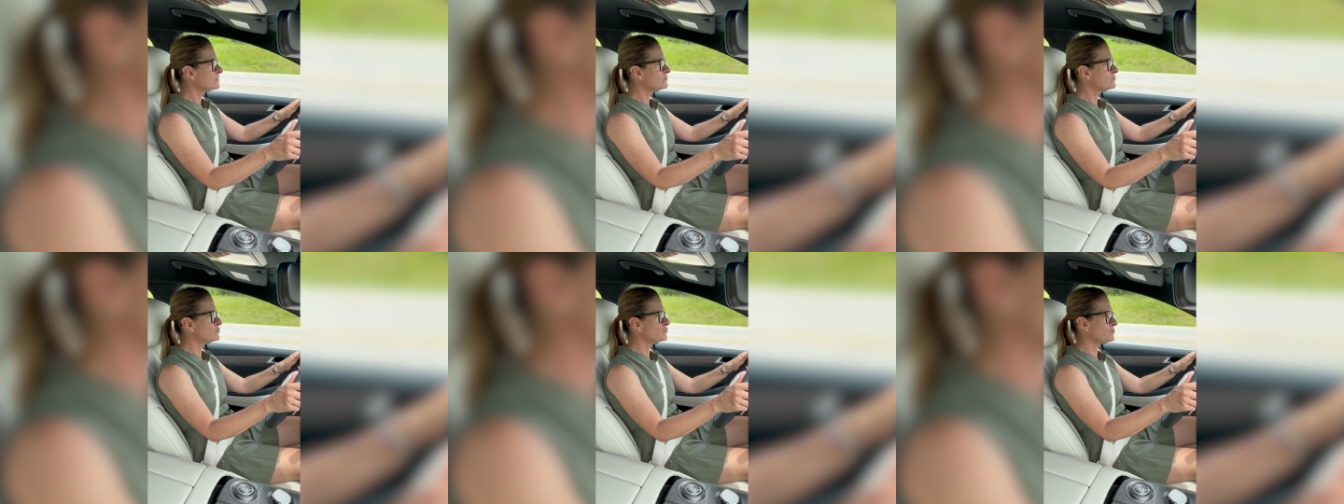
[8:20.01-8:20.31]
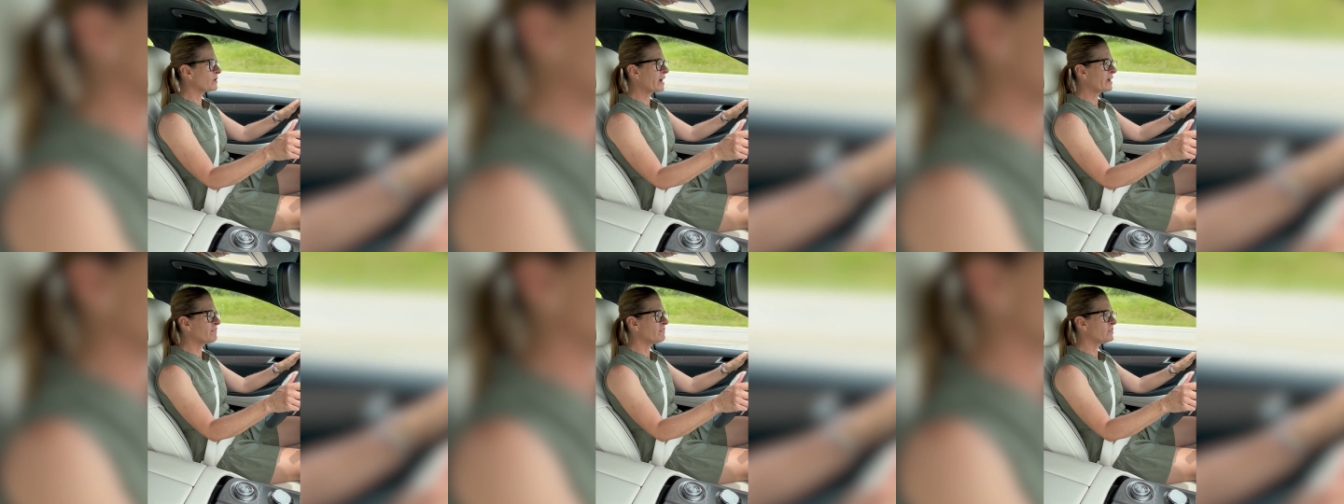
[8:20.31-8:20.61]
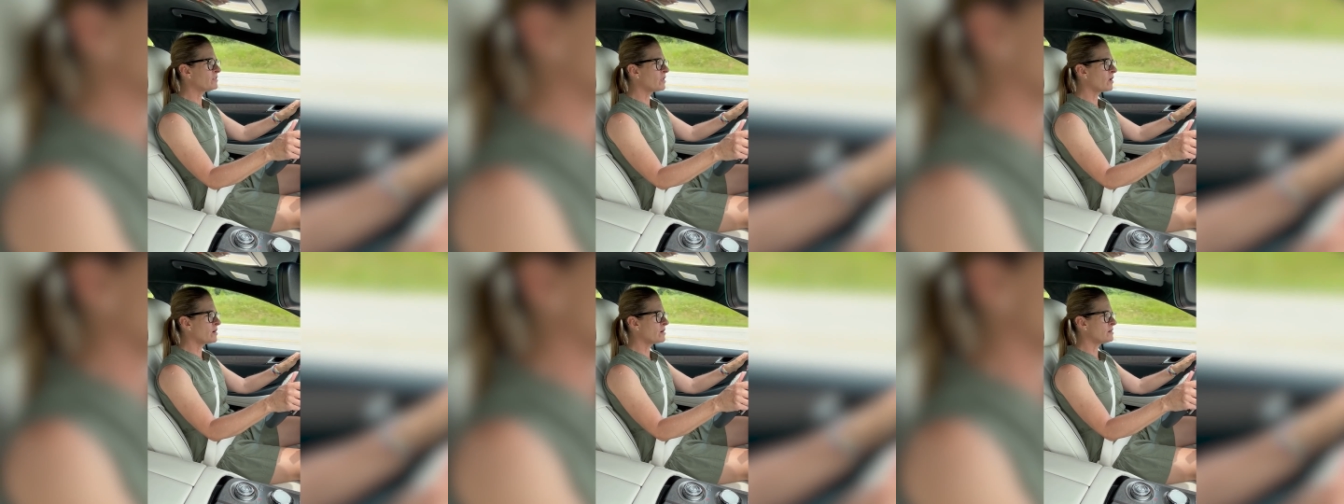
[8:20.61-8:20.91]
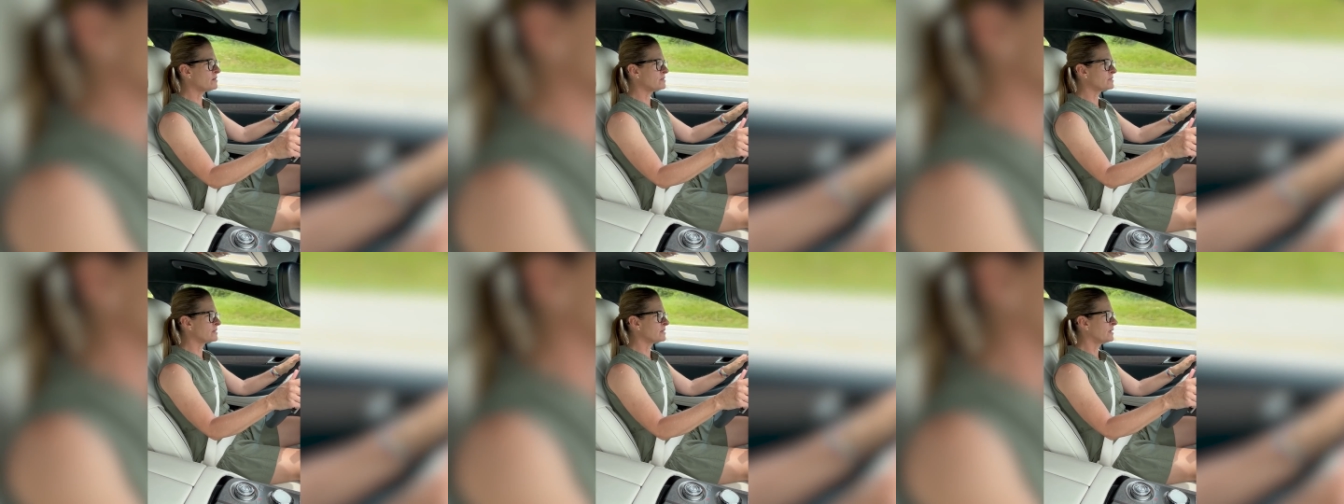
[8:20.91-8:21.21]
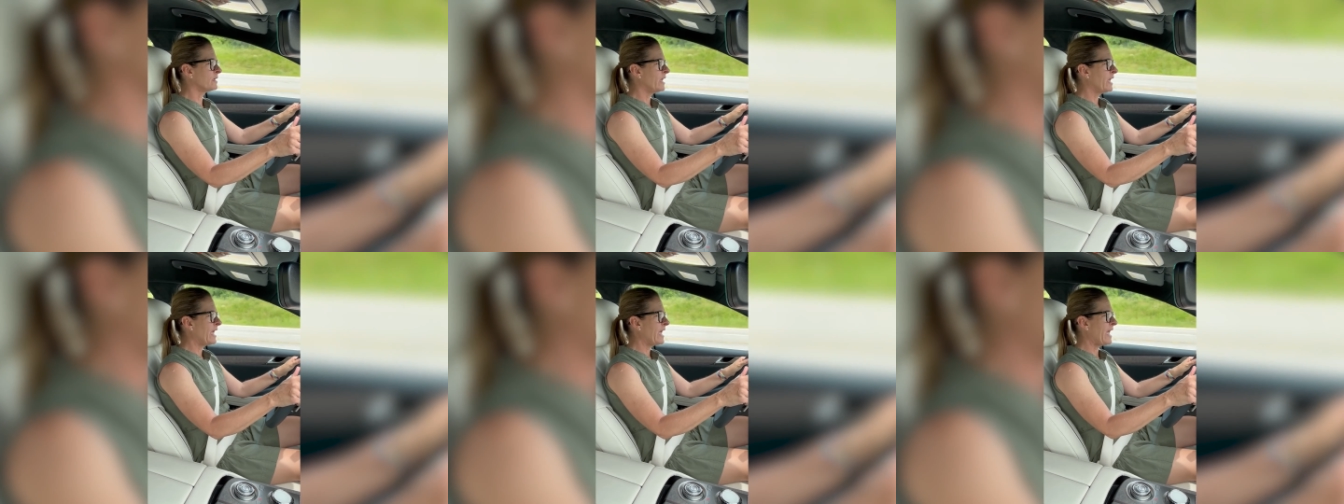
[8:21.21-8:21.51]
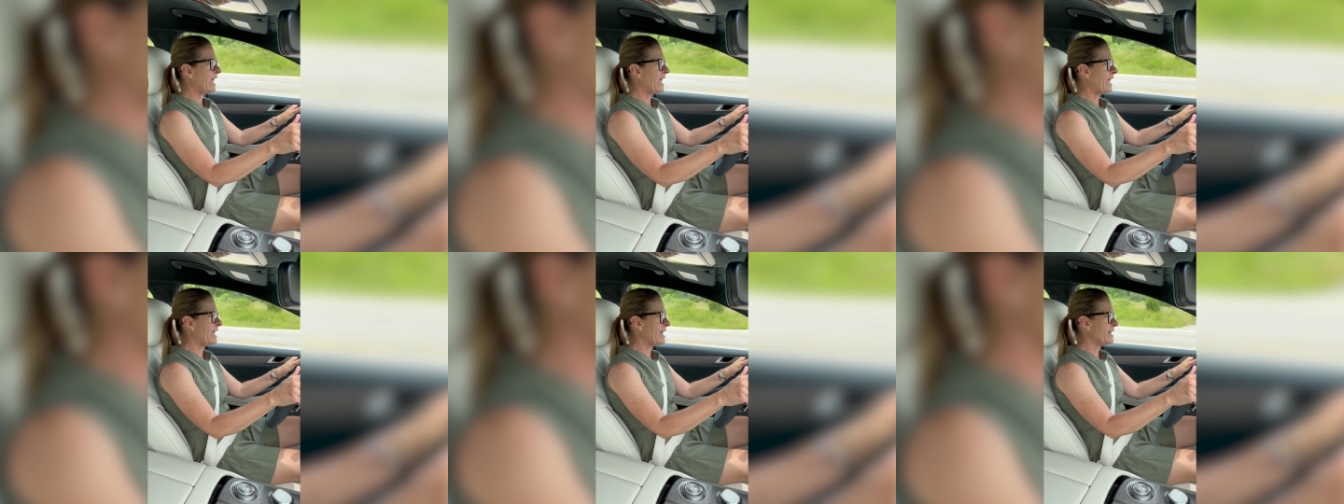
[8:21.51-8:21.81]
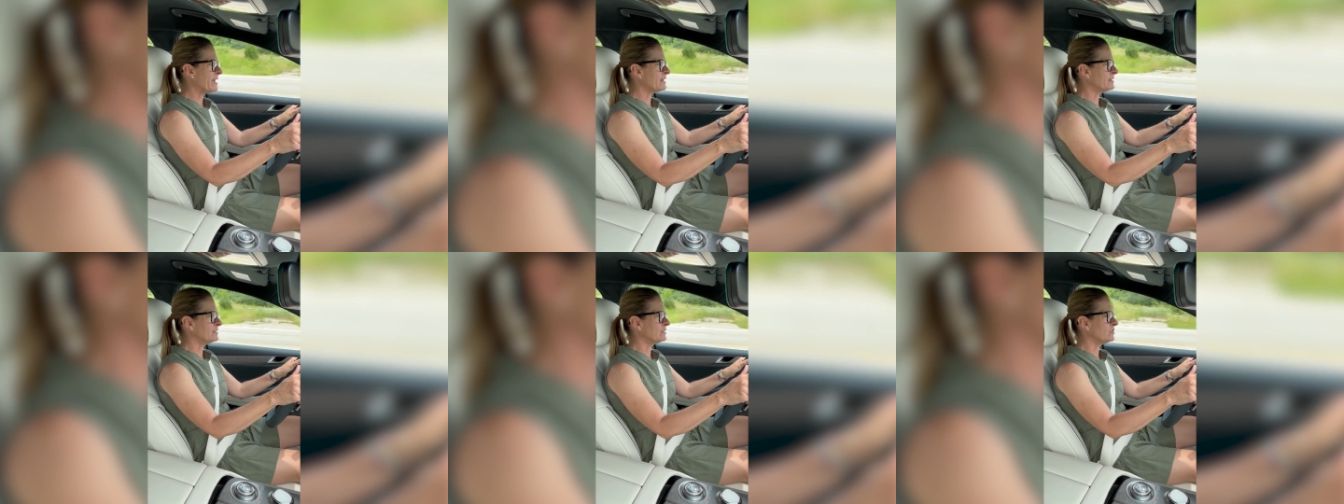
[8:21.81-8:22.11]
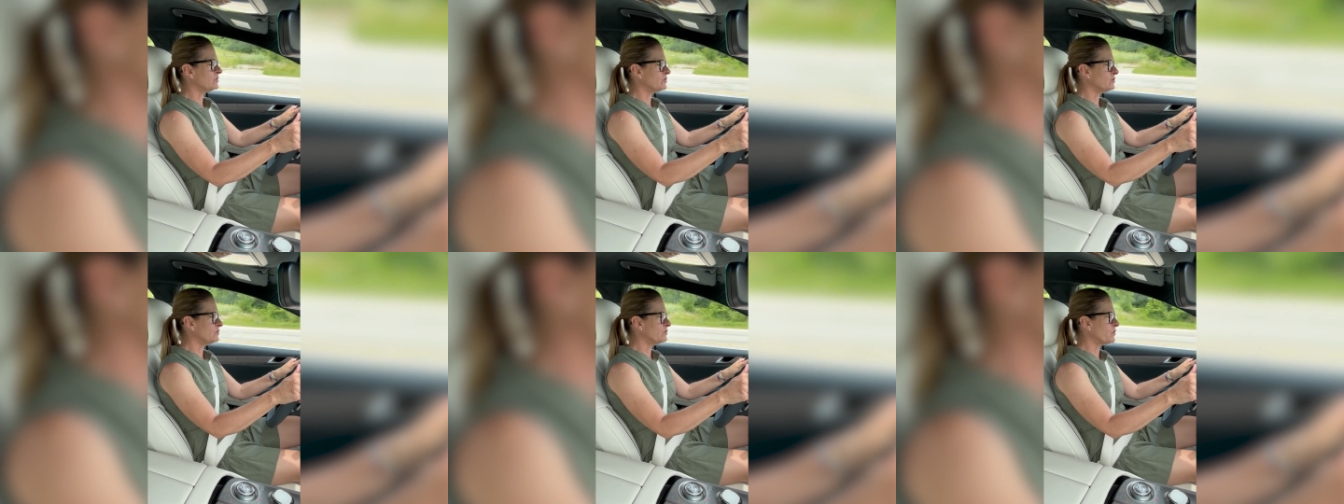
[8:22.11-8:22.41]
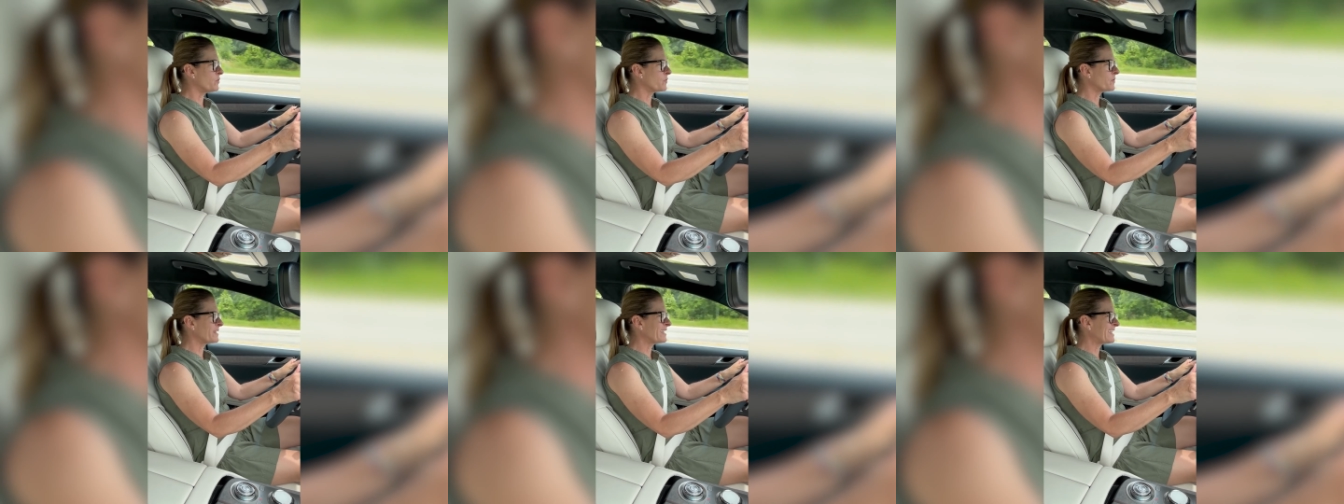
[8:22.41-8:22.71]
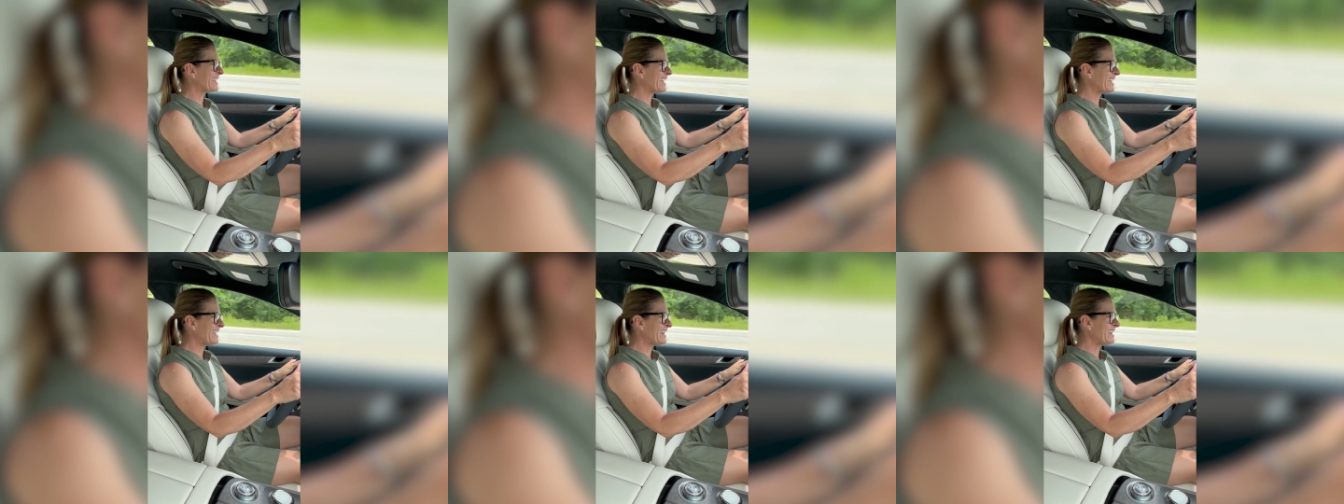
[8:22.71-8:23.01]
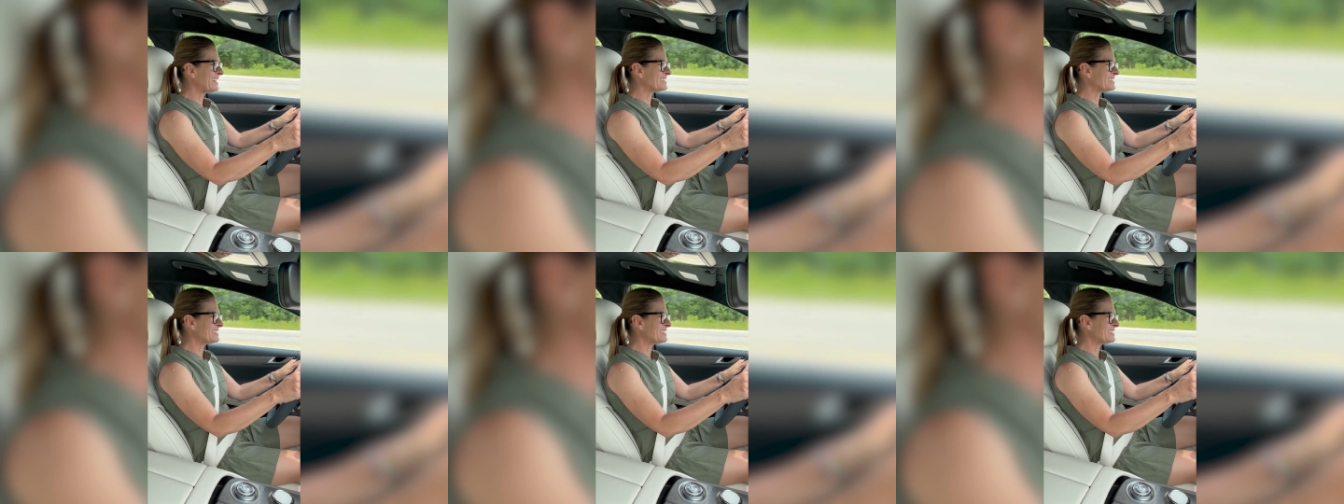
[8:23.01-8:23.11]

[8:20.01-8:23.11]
drive along and you don't get